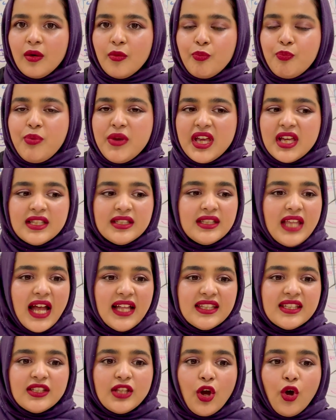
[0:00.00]
Because
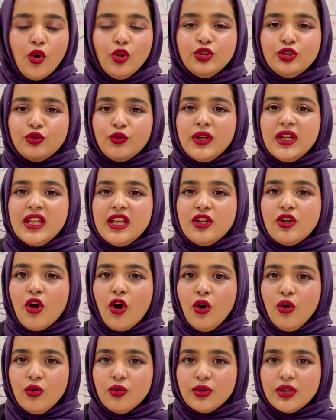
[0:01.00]
that's the whole 3D
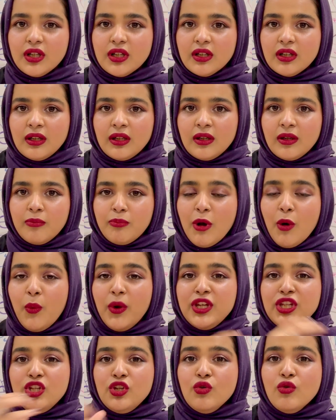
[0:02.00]
code. But
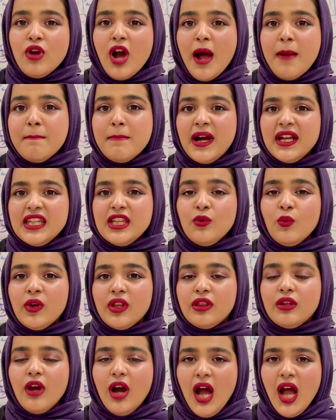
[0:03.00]
when you got money
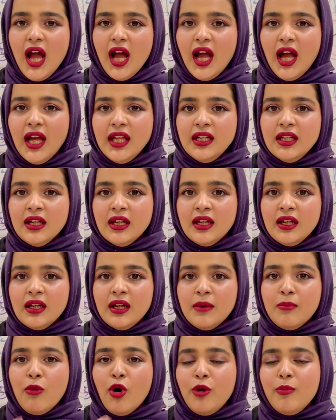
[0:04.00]
with God,
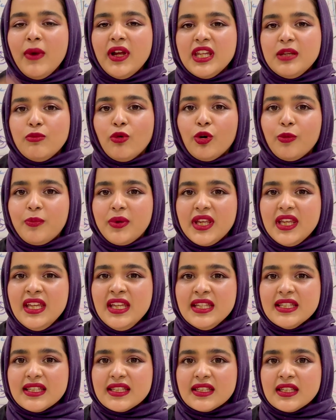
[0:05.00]
more money, more
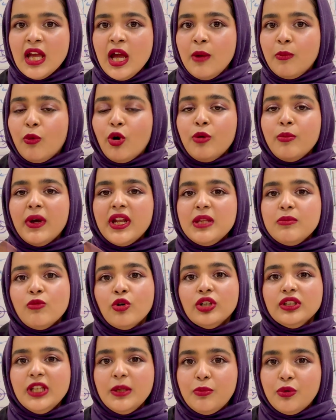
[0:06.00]
peace, more money, more
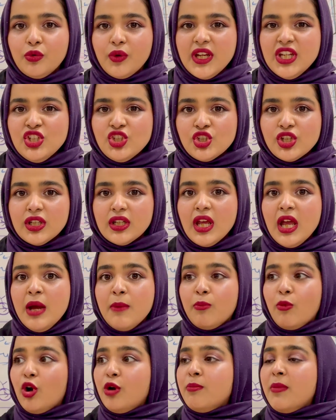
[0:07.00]
liberation,
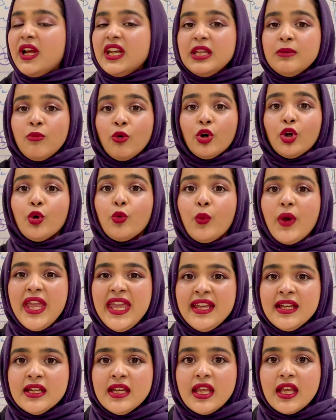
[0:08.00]
more money, more
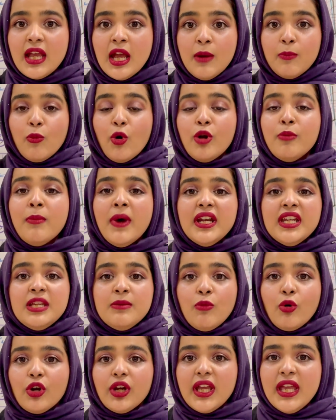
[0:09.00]
awakening, more money,
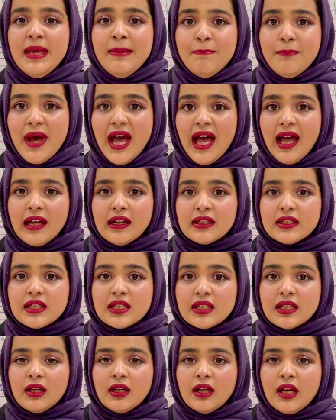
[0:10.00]
more impact.
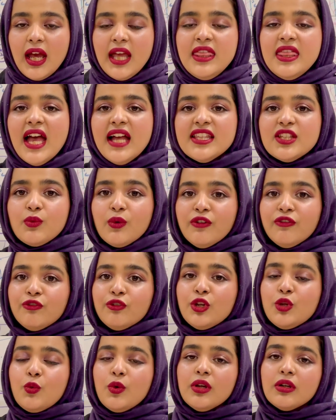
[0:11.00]
And that's where
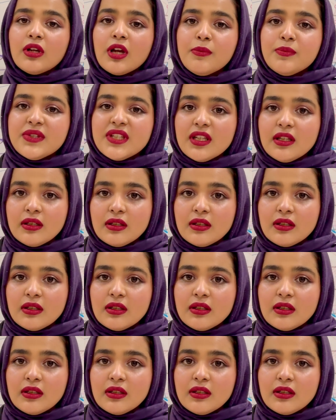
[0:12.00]
free will comes in.